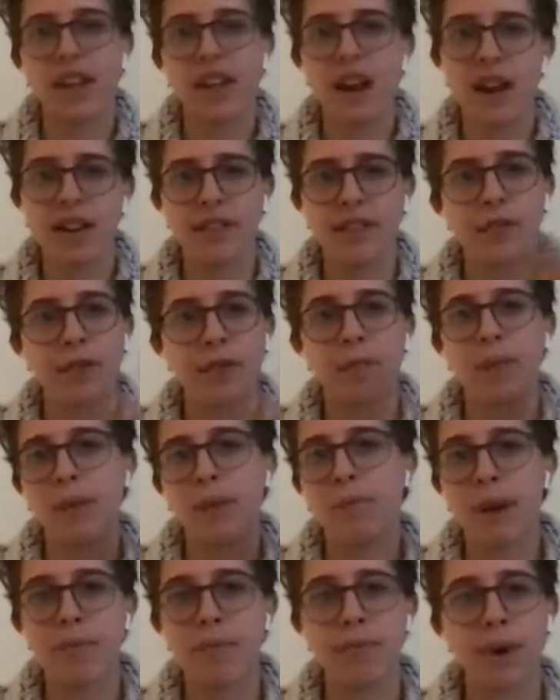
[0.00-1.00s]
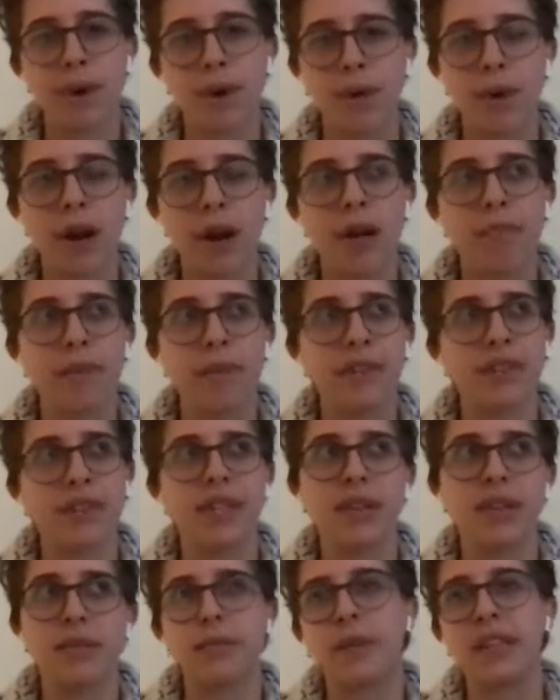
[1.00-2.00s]
they kind of group them by program.
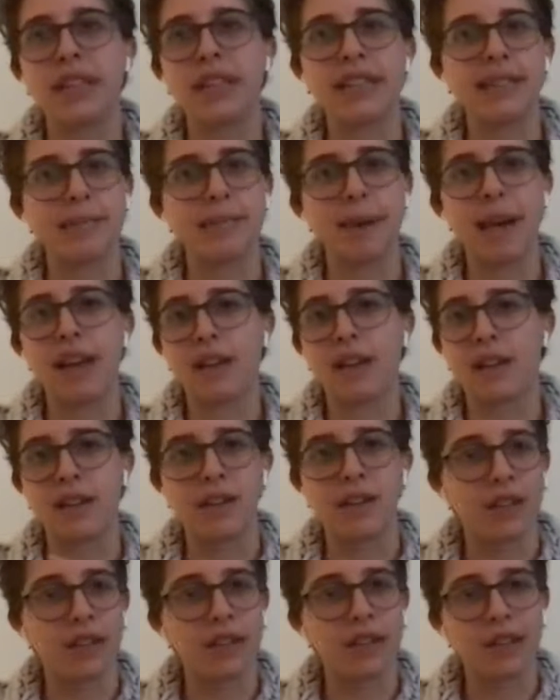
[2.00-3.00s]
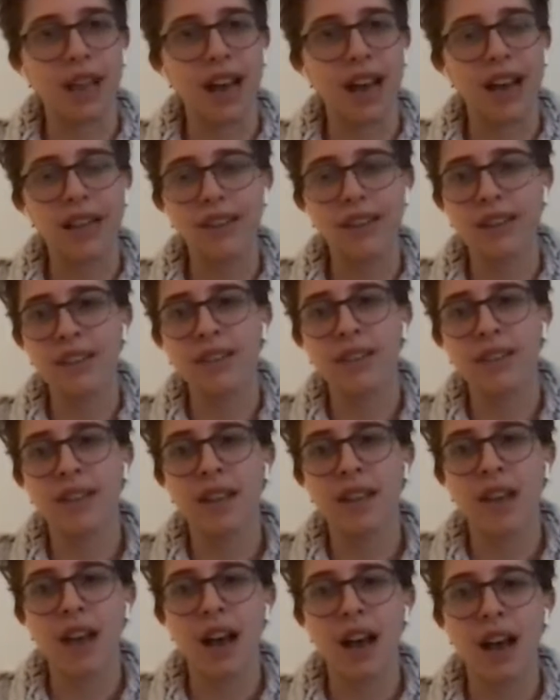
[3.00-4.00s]
It's like really dependent on the
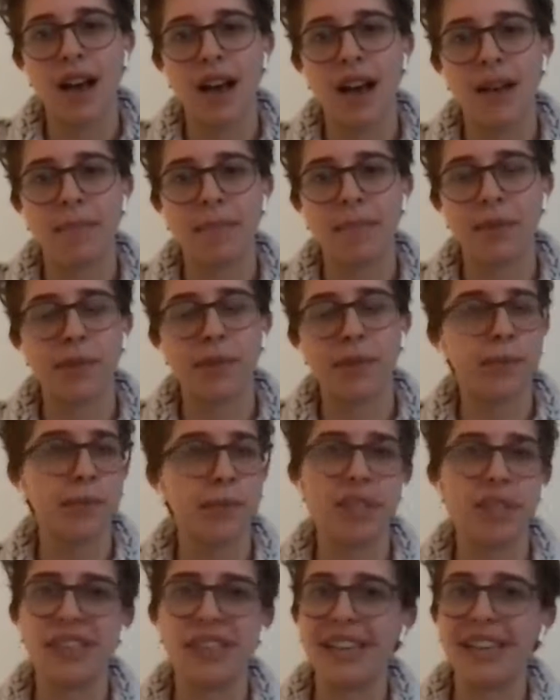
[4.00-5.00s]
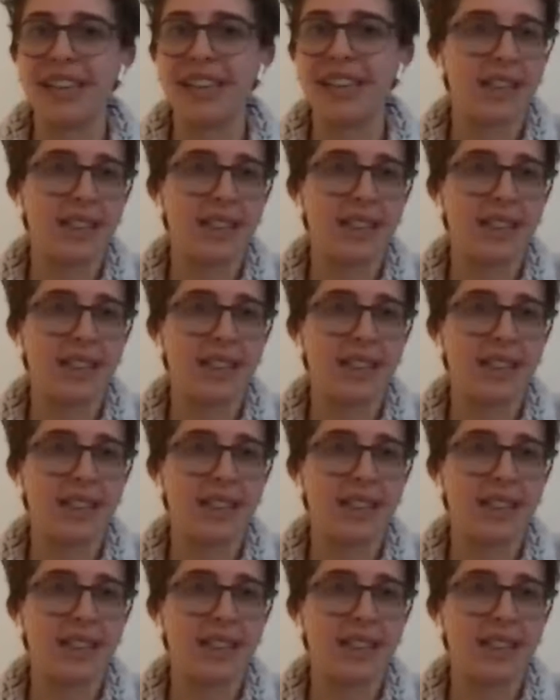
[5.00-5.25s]
class. So it's really